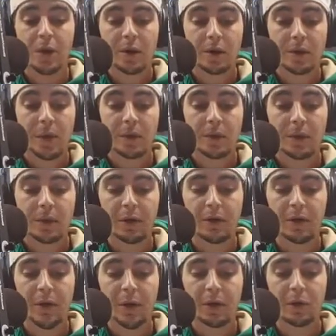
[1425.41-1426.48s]
So there is
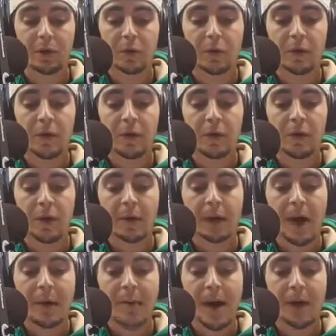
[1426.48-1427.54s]
an article that
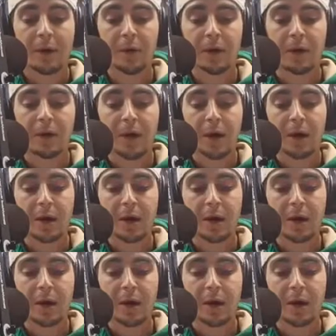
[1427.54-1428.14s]
came out in